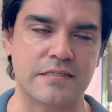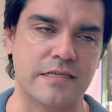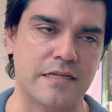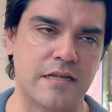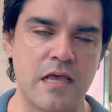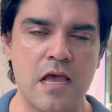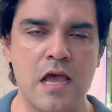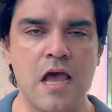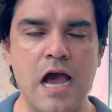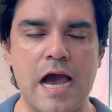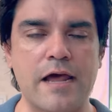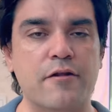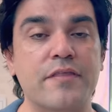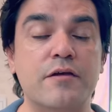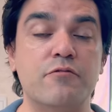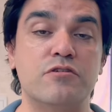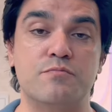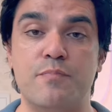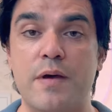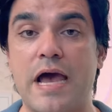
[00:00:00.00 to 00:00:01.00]
And I don't think it
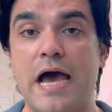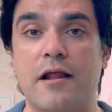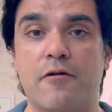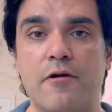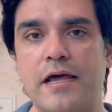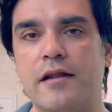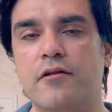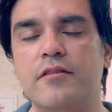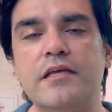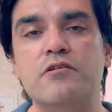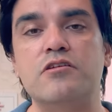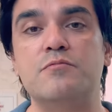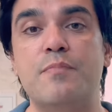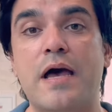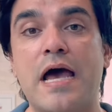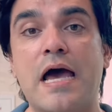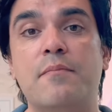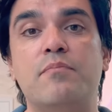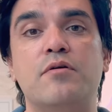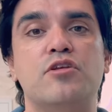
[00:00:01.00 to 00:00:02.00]
was bad, right? I don't think it was
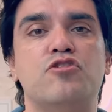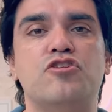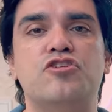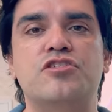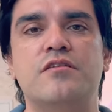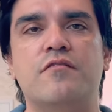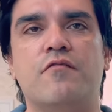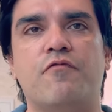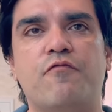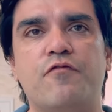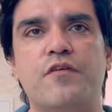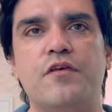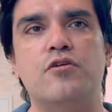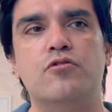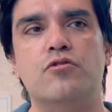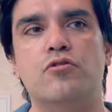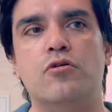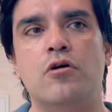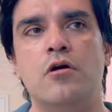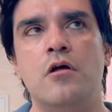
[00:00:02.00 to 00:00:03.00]
bad, but you just didn't
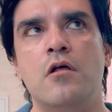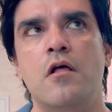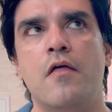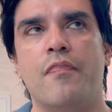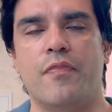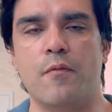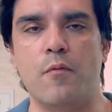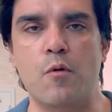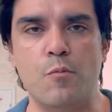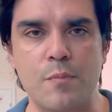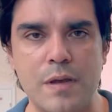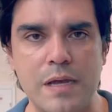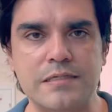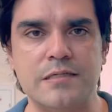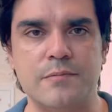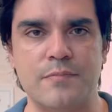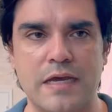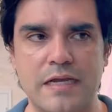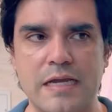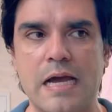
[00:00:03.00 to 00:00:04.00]
feel the
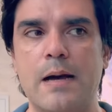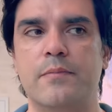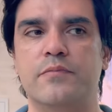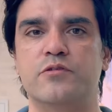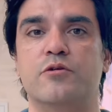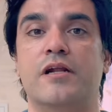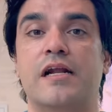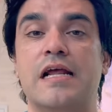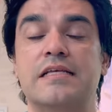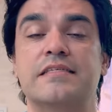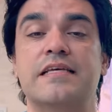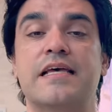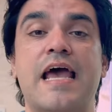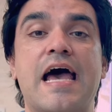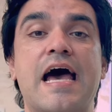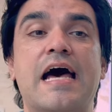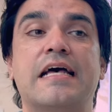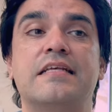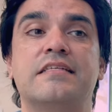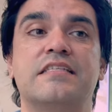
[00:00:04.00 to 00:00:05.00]
momentum that comes when an SA
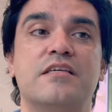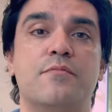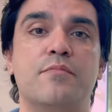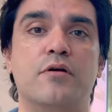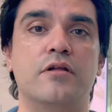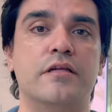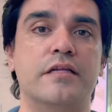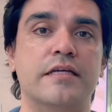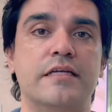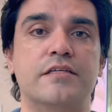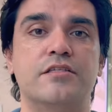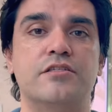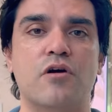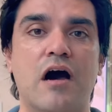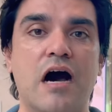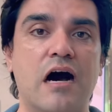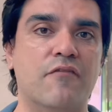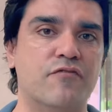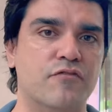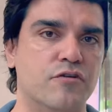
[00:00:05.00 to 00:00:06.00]
has the ability to
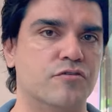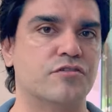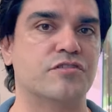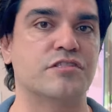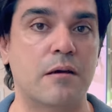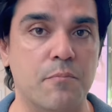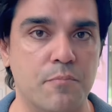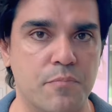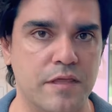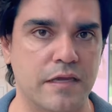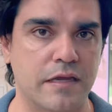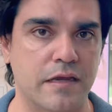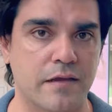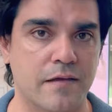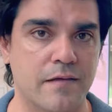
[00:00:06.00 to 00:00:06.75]
offer something.